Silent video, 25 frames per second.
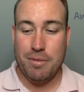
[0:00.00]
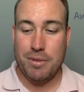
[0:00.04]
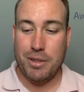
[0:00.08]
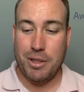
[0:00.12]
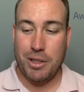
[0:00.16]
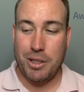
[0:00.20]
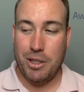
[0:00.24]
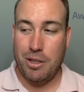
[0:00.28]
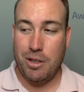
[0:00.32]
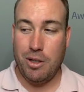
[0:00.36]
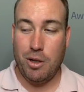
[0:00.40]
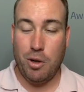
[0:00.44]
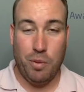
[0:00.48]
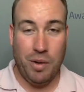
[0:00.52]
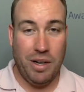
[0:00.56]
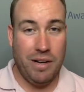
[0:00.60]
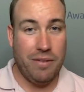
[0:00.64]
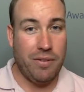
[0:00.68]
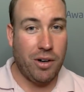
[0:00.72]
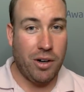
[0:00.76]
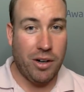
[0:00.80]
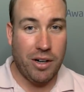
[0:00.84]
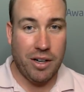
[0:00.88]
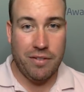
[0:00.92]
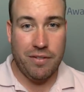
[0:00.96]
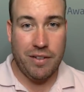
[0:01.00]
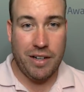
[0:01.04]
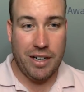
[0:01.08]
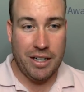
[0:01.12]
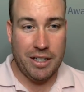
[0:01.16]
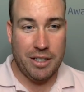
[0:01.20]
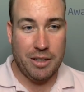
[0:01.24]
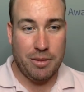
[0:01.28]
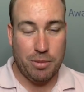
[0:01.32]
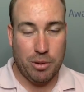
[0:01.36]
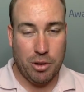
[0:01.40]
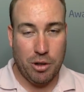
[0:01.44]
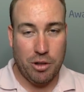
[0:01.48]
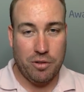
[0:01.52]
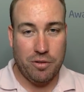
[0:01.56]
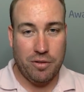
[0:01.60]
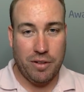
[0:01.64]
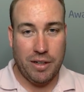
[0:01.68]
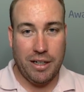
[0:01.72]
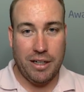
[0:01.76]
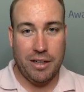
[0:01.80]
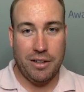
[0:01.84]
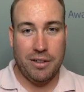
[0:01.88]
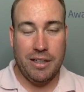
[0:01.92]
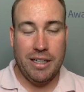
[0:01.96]
So you know we've already vetted the
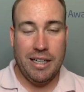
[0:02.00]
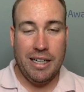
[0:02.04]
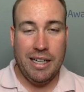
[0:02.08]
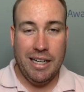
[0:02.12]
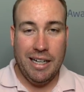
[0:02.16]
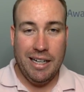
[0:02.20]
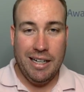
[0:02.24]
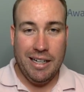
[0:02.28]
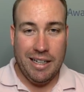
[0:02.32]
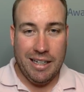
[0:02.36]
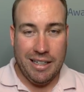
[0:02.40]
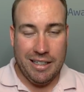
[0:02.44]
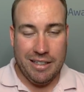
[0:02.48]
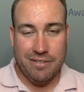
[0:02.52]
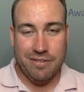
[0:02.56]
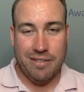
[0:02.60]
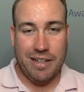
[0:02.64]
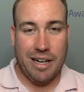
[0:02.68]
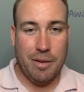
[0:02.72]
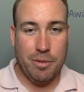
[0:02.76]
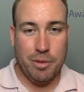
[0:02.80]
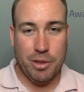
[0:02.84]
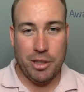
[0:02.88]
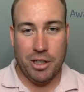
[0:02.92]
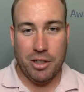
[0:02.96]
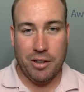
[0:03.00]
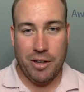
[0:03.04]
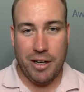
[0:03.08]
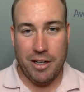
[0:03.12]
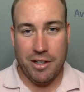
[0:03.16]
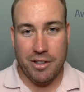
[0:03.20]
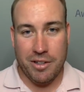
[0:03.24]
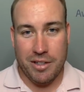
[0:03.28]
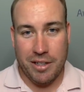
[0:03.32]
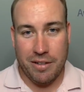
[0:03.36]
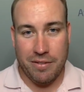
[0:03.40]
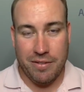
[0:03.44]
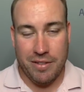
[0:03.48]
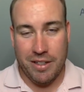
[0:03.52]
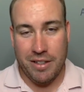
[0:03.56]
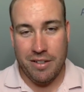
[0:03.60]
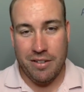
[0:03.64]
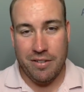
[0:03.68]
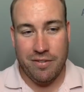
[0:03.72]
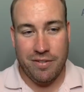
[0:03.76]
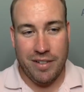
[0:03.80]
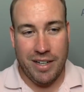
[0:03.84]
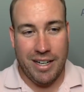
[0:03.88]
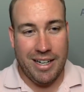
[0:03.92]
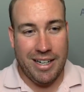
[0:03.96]
profile, and the Vibely creators have
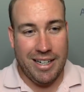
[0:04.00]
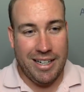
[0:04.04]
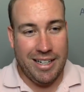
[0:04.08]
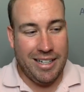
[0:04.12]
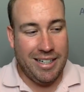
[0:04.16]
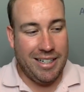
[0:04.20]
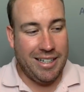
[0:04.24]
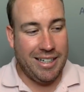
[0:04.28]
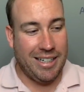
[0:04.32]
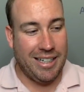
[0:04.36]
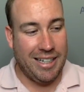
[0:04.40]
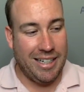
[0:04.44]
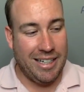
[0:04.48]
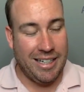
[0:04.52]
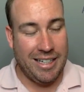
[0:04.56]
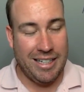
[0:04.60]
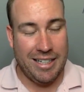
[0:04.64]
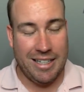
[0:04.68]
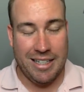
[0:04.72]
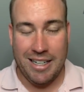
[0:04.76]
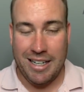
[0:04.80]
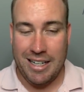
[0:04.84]
then vetted it again.